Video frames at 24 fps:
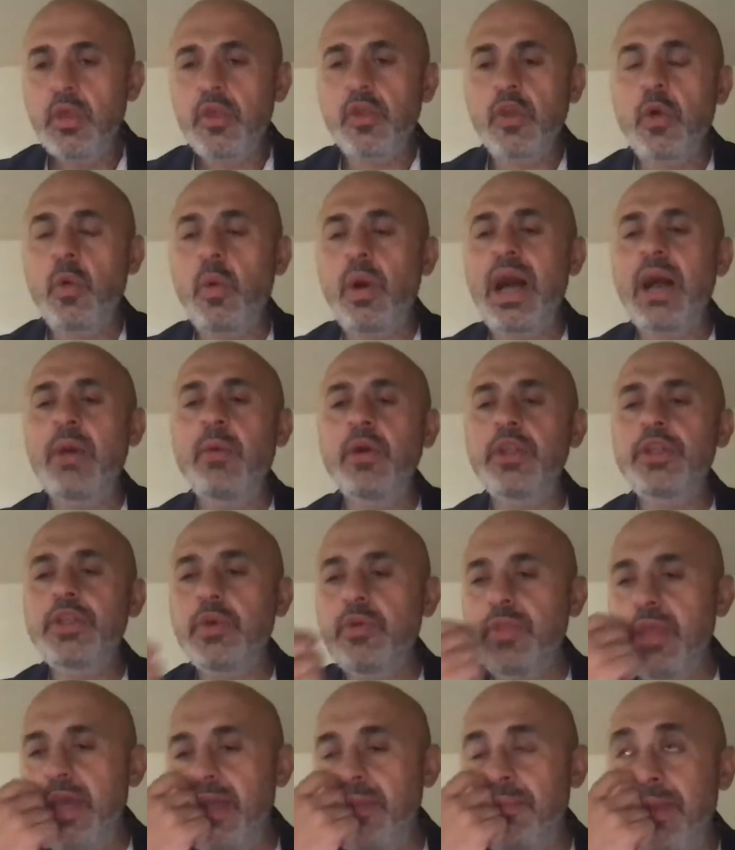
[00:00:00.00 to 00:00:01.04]
So why would
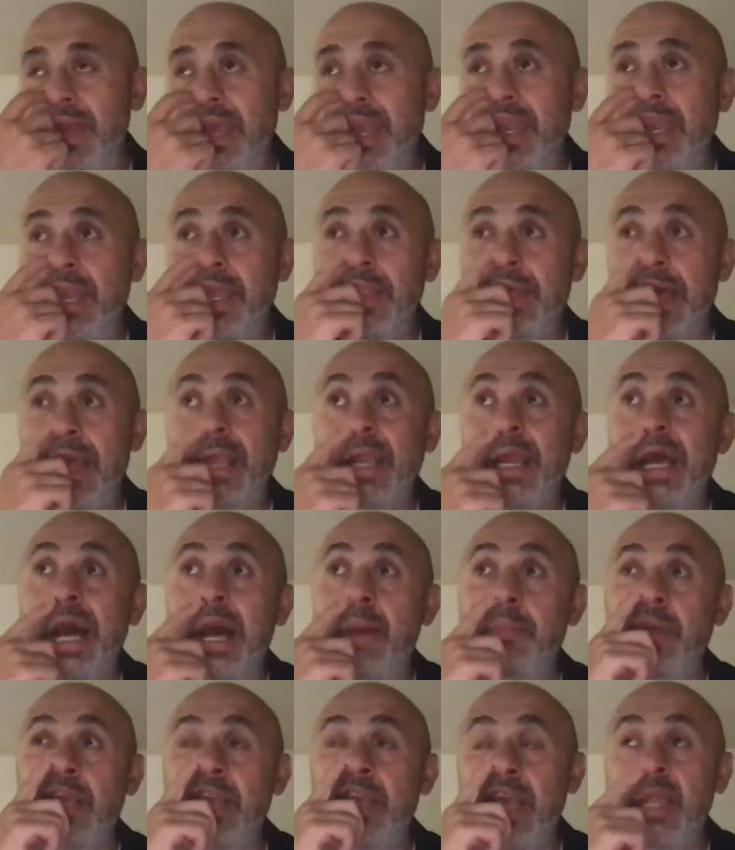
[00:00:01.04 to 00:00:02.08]
you then make that
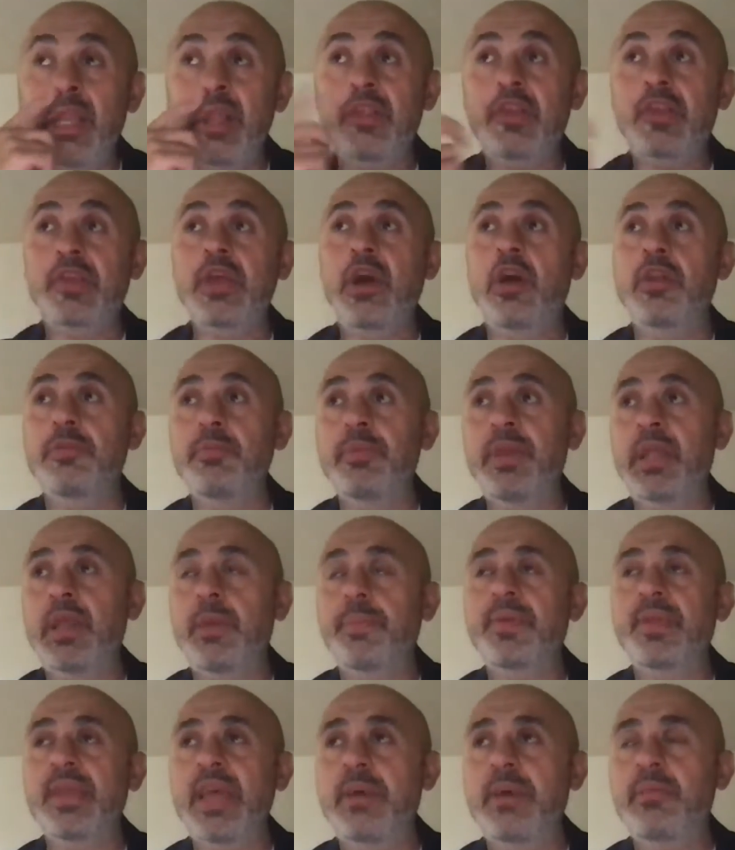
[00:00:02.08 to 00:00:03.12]
comment and insult me and
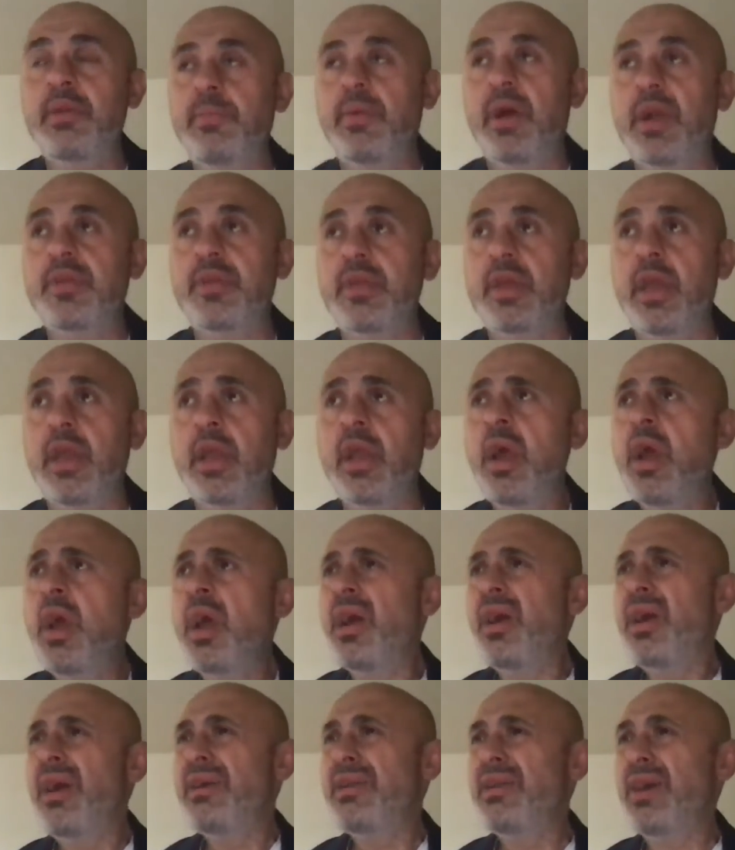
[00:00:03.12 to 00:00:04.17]
upset me by saying,
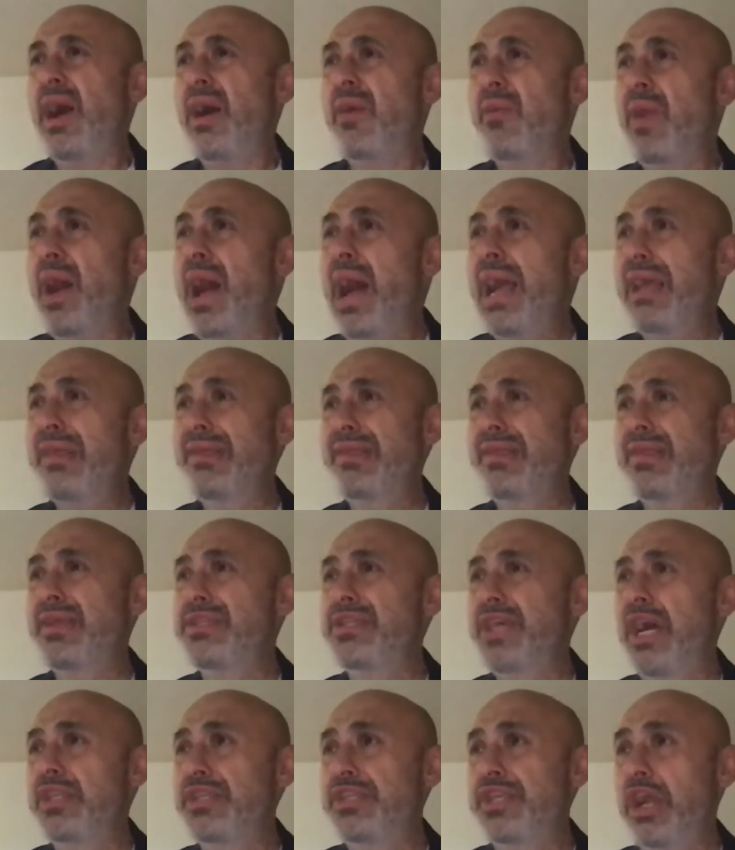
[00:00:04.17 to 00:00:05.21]
Arise to
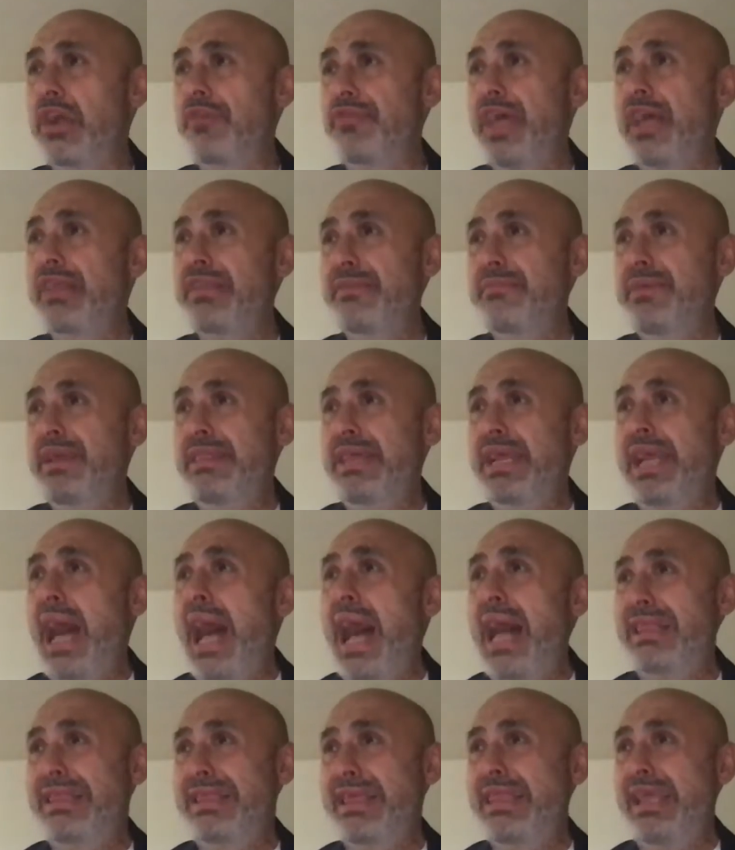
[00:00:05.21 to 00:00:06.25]
judge the earth doesn't mean the
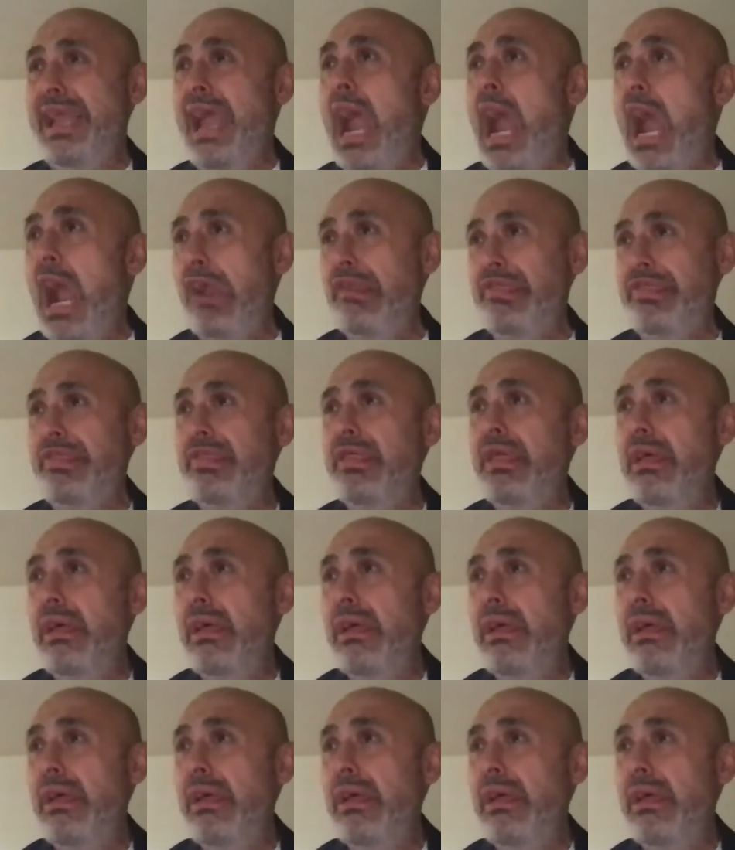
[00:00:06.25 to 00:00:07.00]
gods of the earth?